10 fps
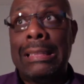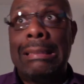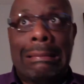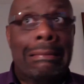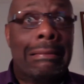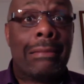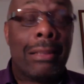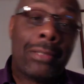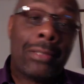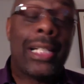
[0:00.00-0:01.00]
I'm
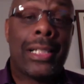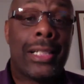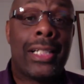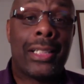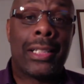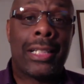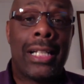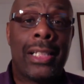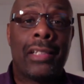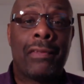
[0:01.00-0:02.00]
going to say tens of
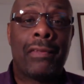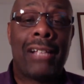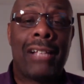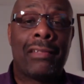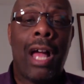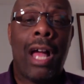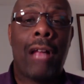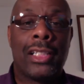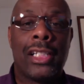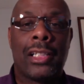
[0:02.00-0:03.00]
thousands of
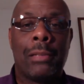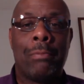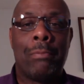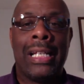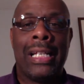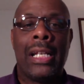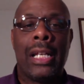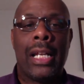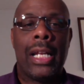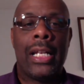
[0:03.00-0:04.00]
dollars just to be
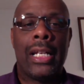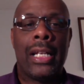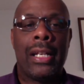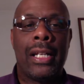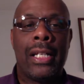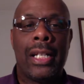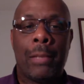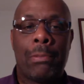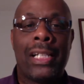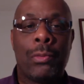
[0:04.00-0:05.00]
in a
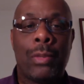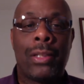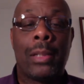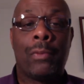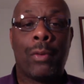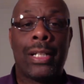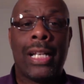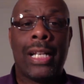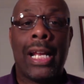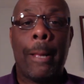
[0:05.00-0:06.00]
place with them for a
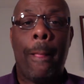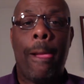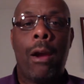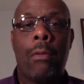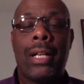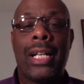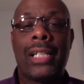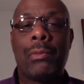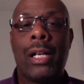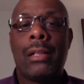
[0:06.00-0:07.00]
day. Well,
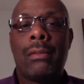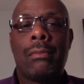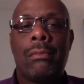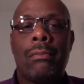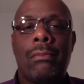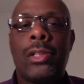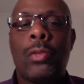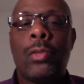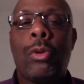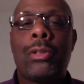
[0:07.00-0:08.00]
guess what? The
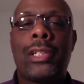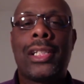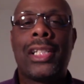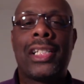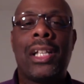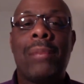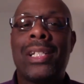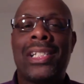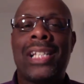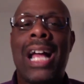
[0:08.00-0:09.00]
World Success Summit
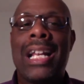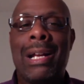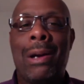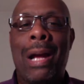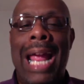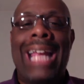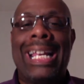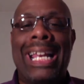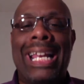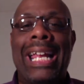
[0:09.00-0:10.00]
is not a
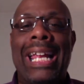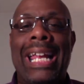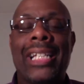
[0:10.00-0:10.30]
day.